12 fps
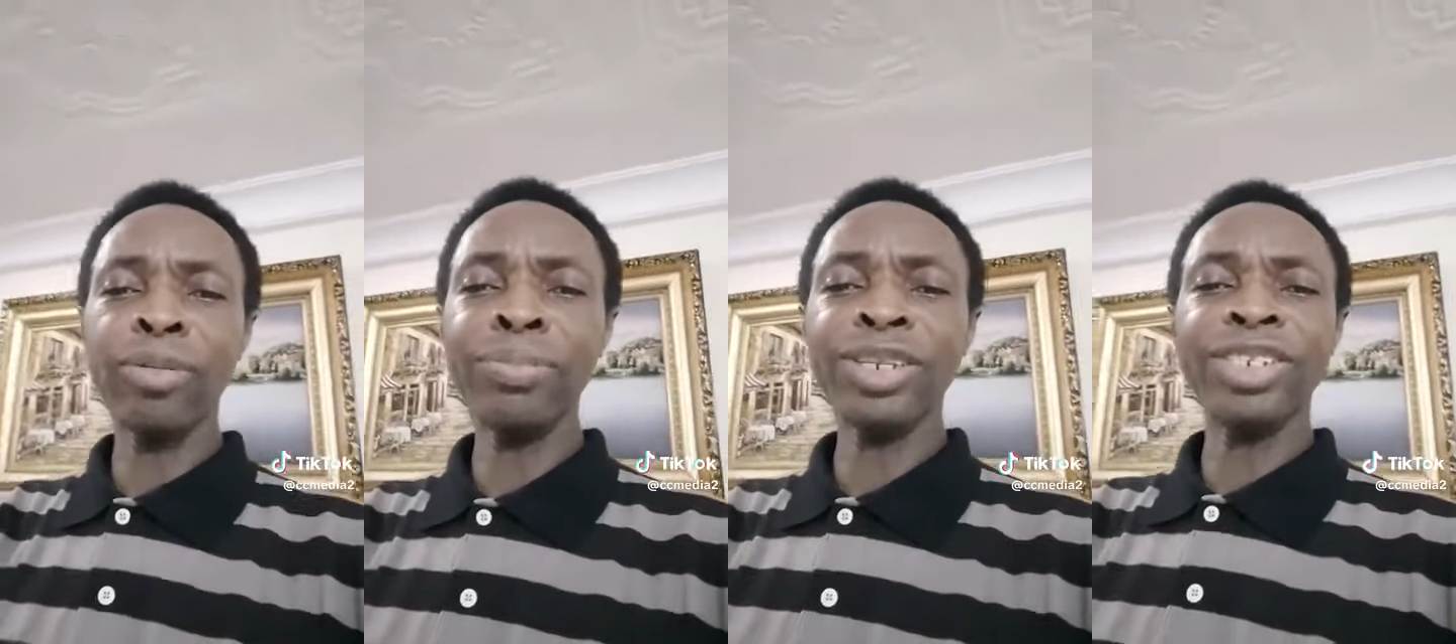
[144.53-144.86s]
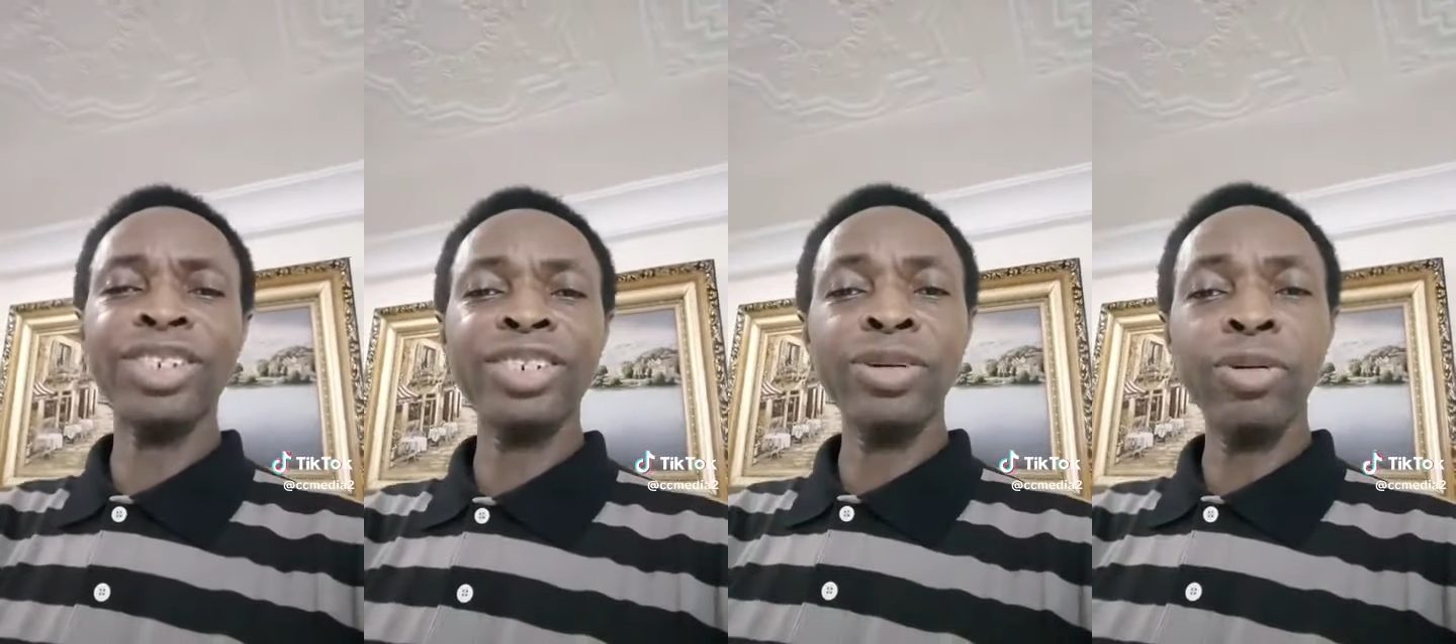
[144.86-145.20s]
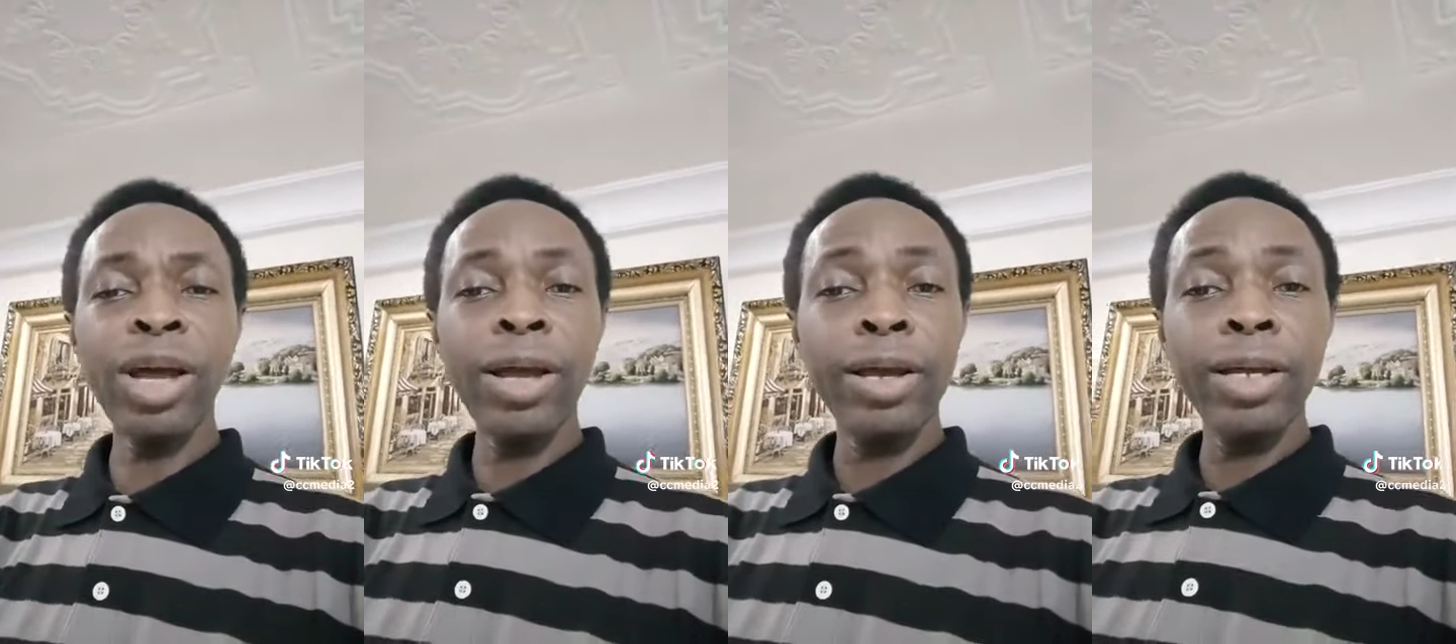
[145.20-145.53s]
rubbish.
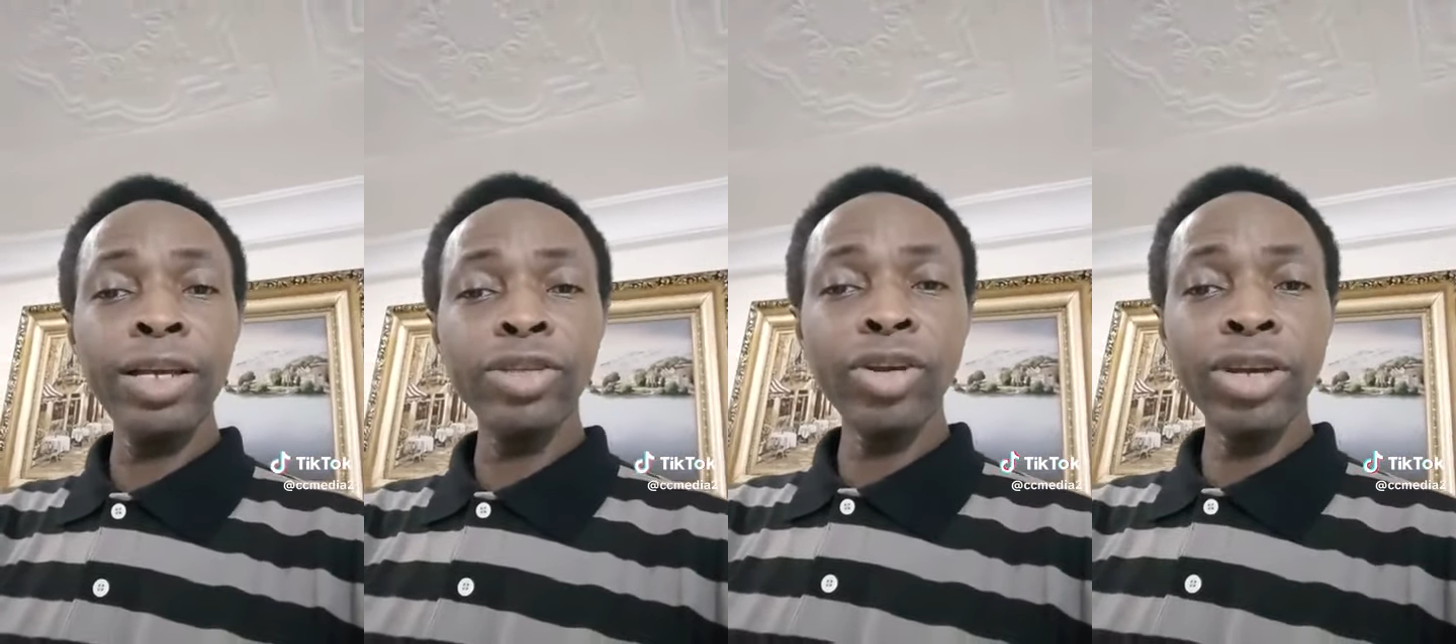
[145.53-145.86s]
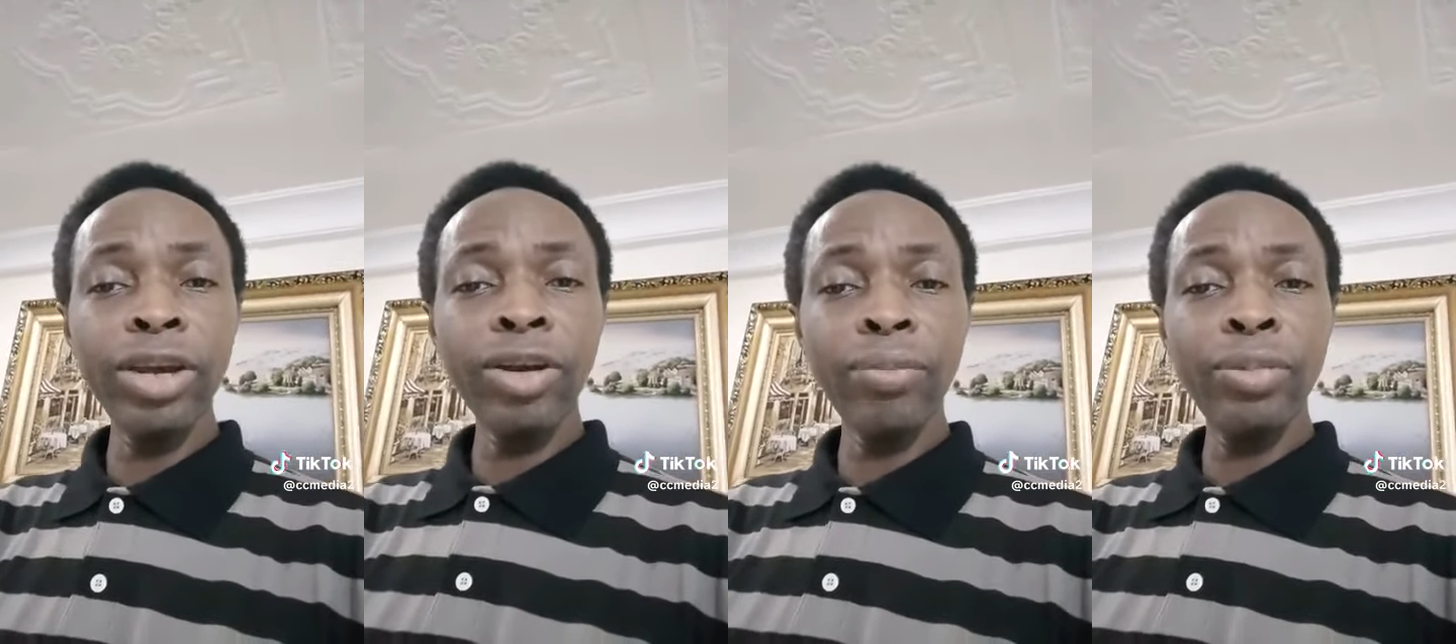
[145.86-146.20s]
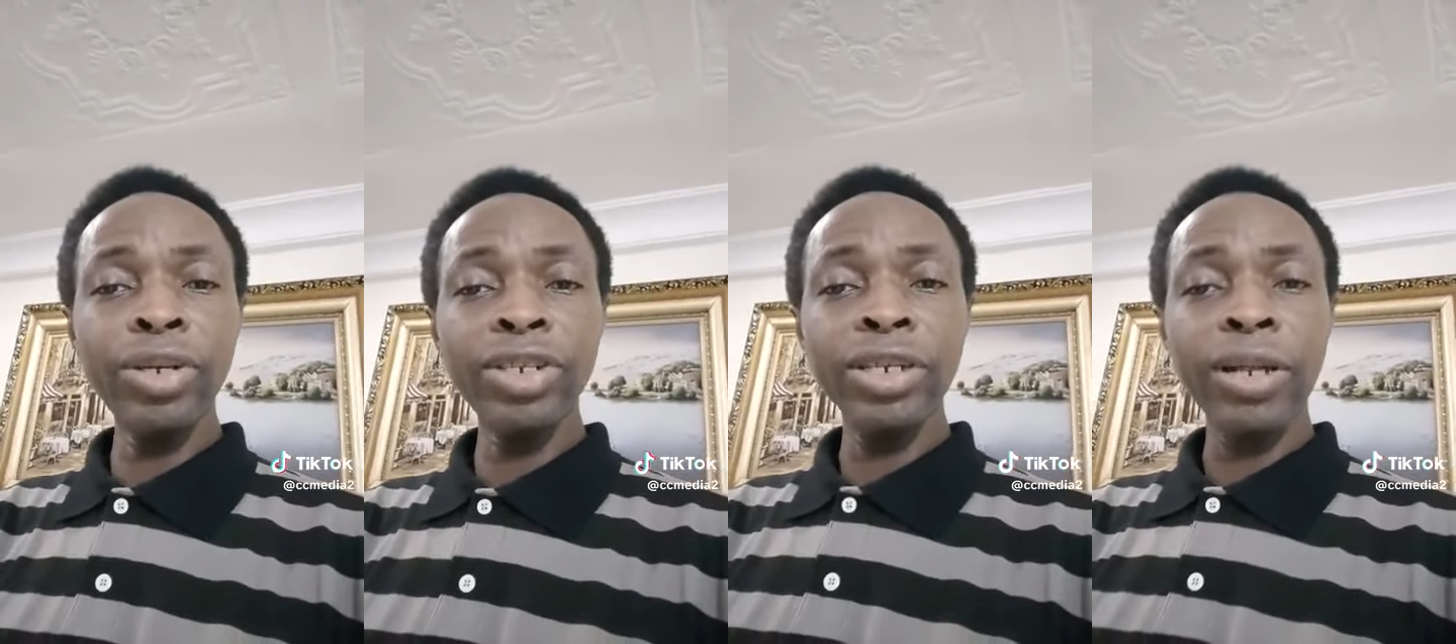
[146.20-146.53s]
Well, he's talking
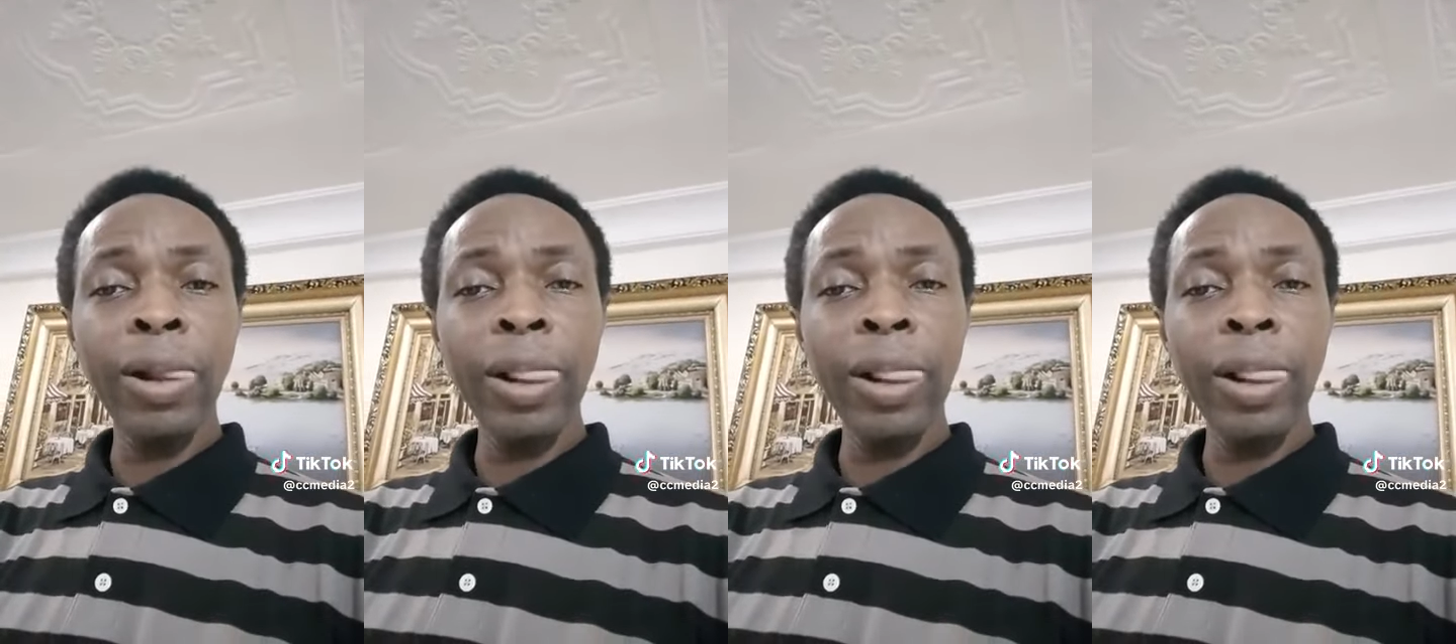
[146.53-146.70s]
rubbish.